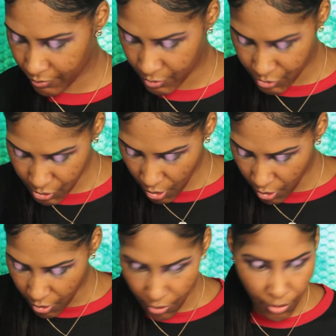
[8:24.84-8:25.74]

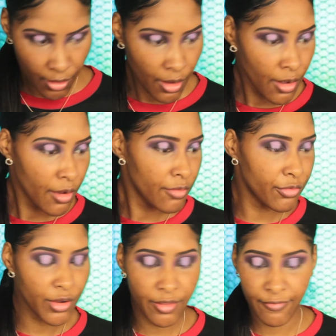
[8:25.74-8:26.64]
So
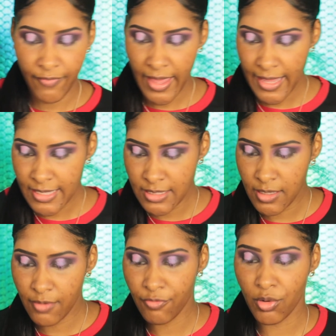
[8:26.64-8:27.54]
for the face,
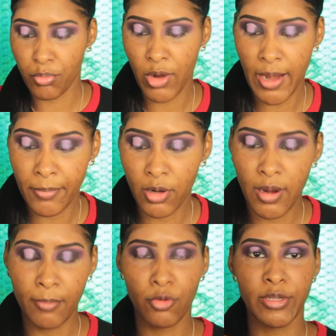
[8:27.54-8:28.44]
for
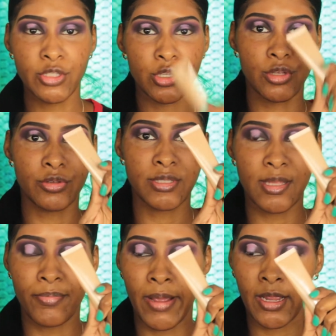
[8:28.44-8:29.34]
primer, I'm going to use
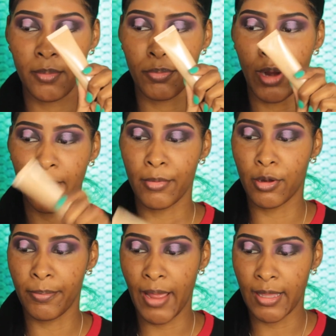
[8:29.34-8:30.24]
the Becca
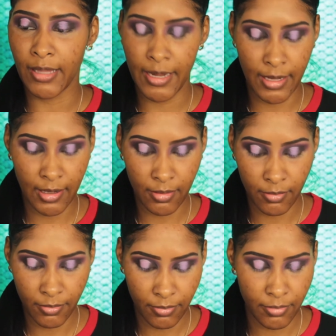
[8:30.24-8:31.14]
primer backlighting,
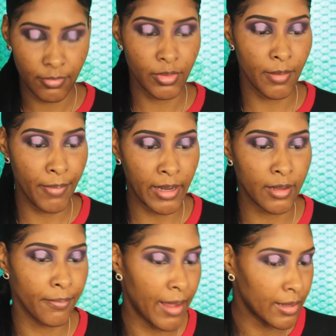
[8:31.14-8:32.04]
the
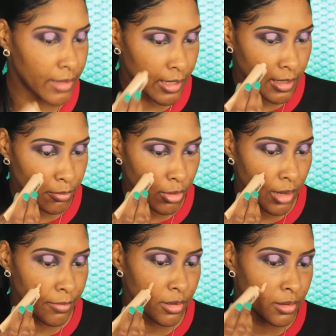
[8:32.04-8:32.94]
Becca backlighting
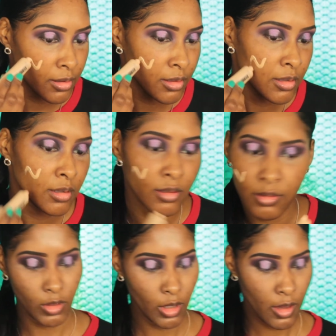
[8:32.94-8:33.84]
primer.
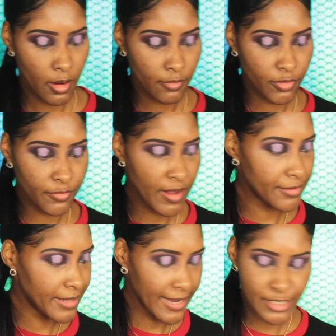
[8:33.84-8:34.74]
For
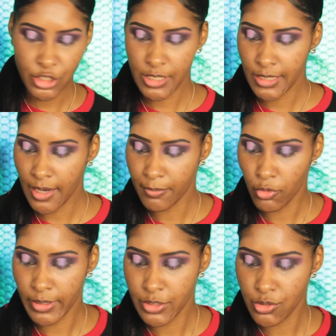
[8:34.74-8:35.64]
foundation, I'm
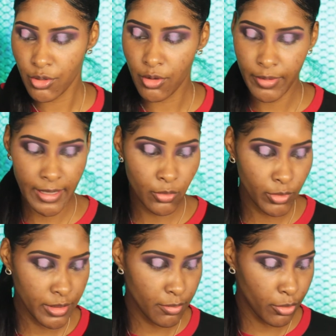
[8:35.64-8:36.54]
going to go in
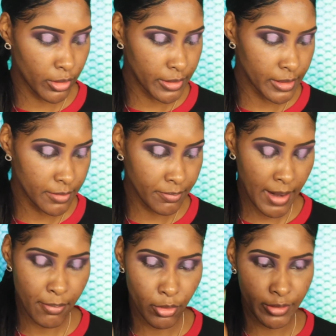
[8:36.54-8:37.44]
with Born
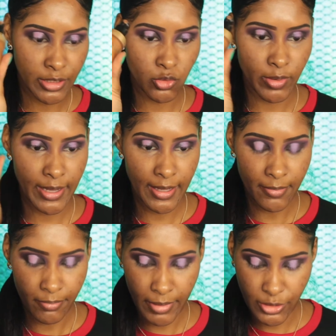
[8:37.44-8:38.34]
This
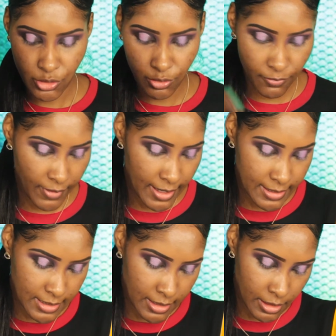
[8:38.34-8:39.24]
Way by Too
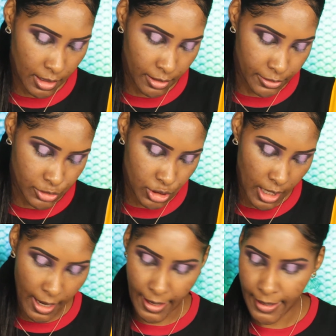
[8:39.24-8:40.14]
Faced in the color
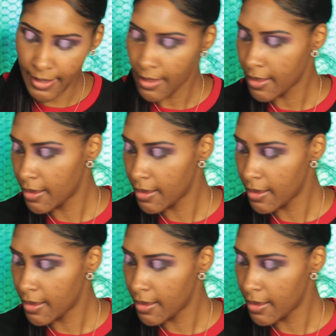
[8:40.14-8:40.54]
Chai.